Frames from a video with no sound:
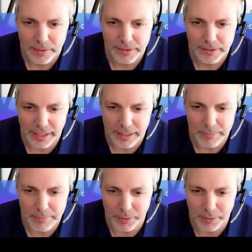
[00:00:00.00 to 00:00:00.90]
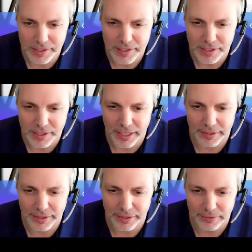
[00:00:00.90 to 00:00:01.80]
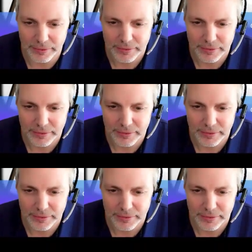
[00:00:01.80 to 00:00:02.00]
Okay, let me have a quick scan down.